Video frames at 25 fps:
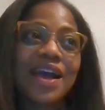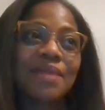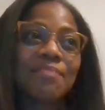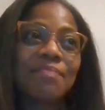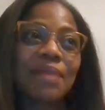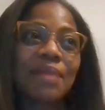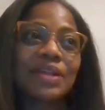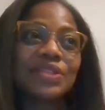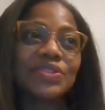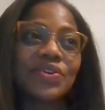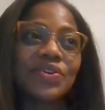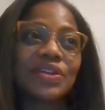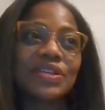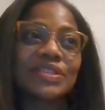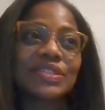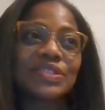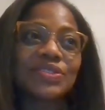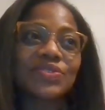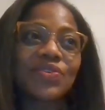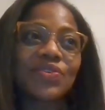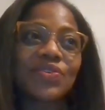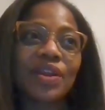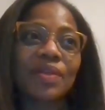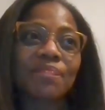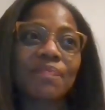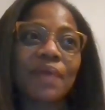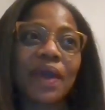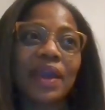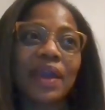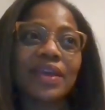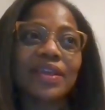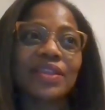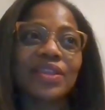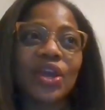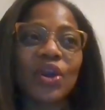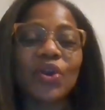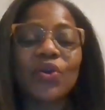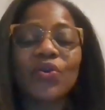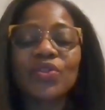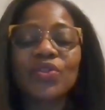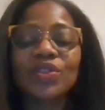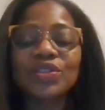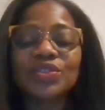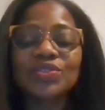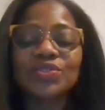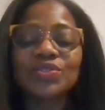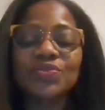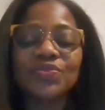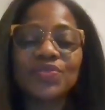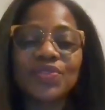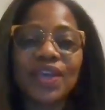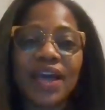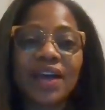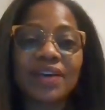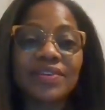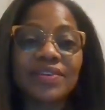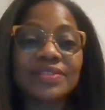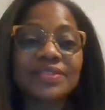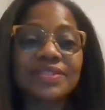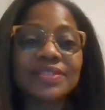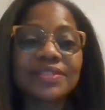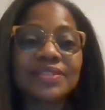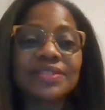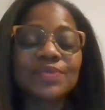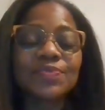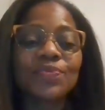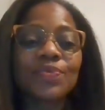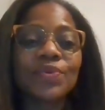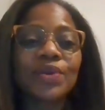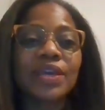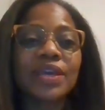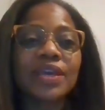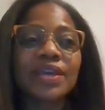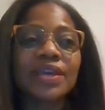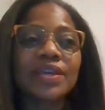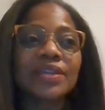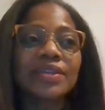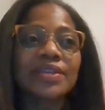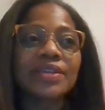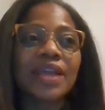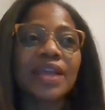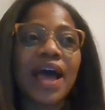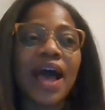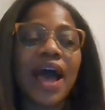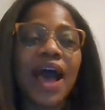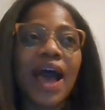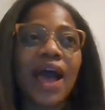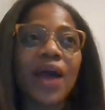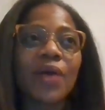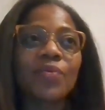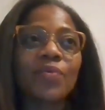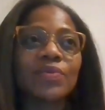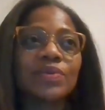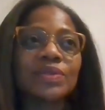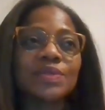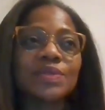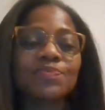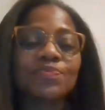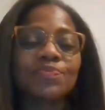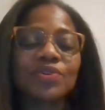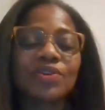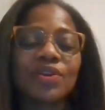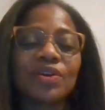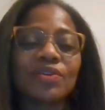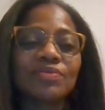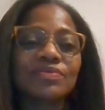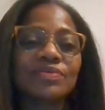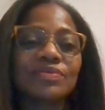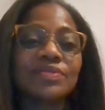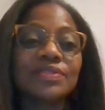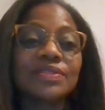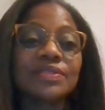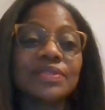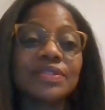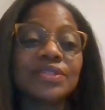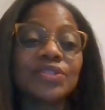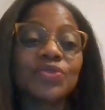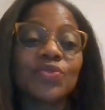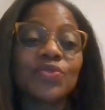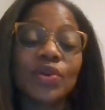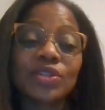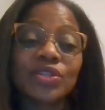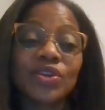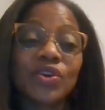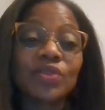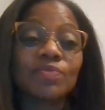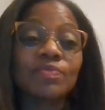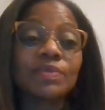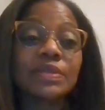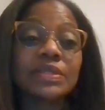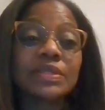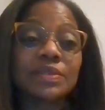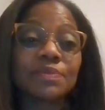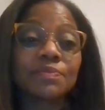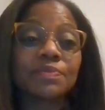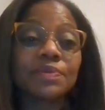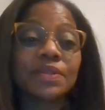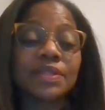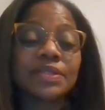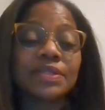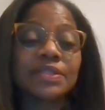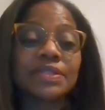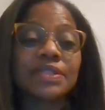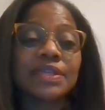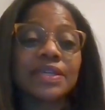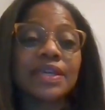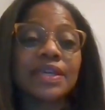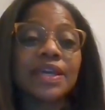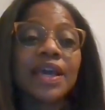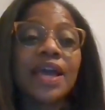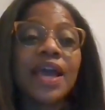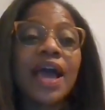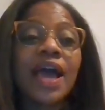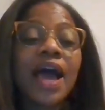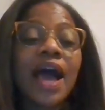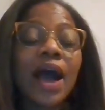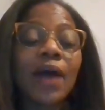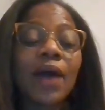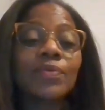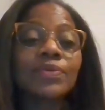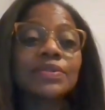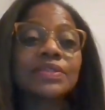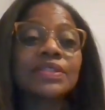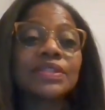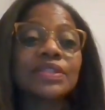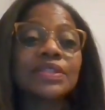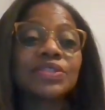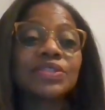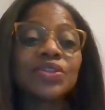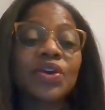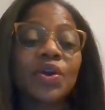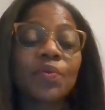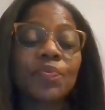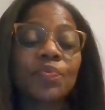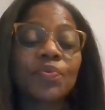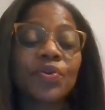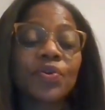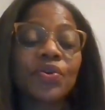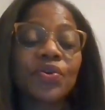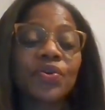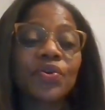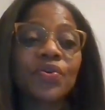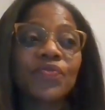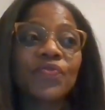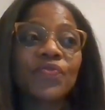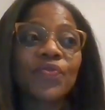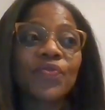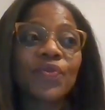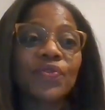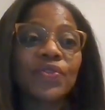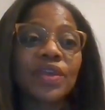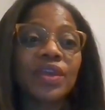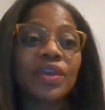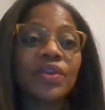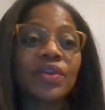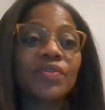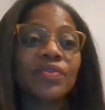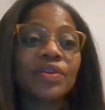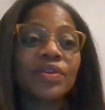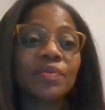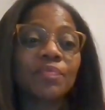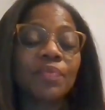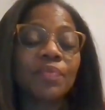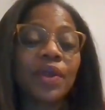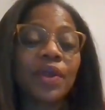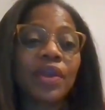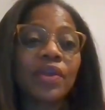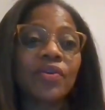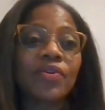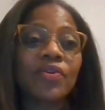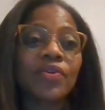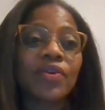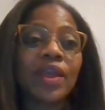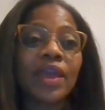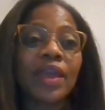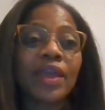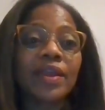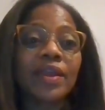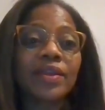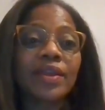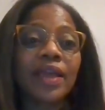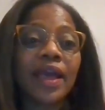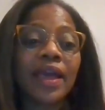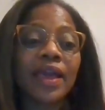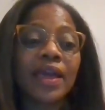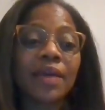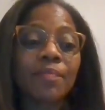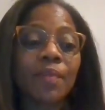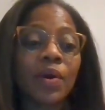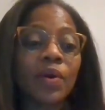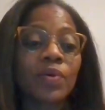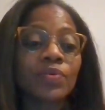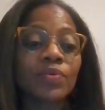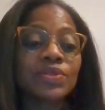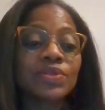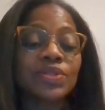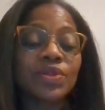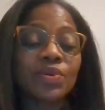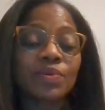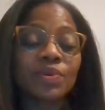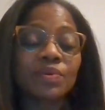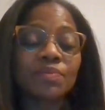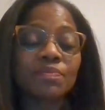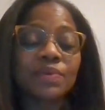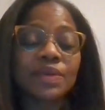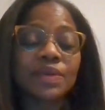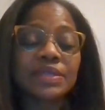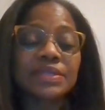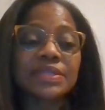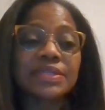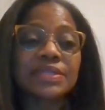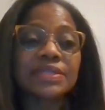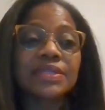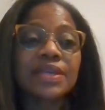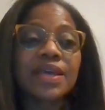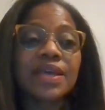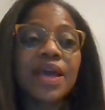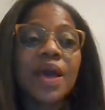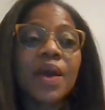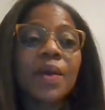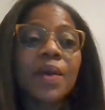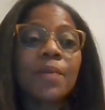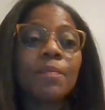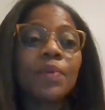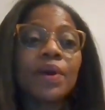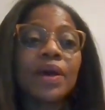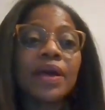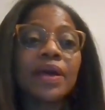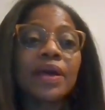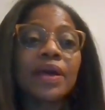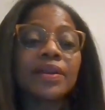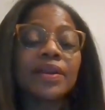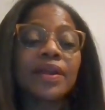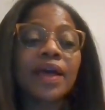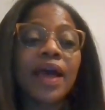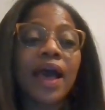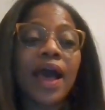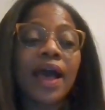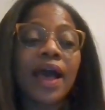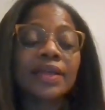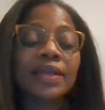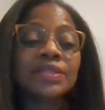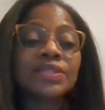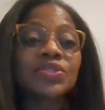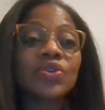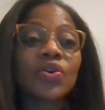back in the early 2000s when I was put on short-term disability. I was an interpreter for the hearing impaired, and I had my own sewing business. But I